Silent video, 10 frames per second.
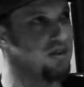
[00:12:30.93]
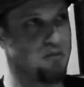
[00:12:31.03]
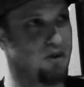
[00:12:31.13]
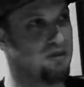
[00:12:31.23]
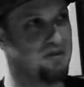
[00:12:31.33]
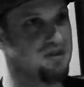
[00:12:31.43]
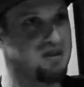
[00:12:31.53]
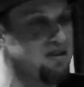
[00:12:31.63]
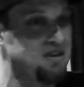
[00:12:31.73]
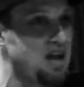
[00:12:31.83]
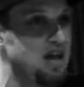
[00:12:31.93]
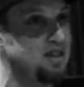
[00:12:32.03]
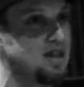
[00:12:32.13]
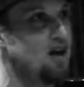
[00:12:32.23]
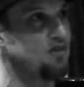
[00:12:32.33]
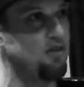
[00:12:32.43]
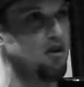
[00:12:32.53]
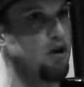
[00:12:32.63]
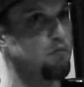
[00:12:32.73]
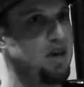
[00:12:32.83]
There were
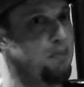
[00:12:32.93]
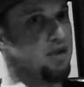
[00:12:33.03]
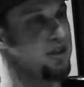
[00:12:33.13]
10,000 odd people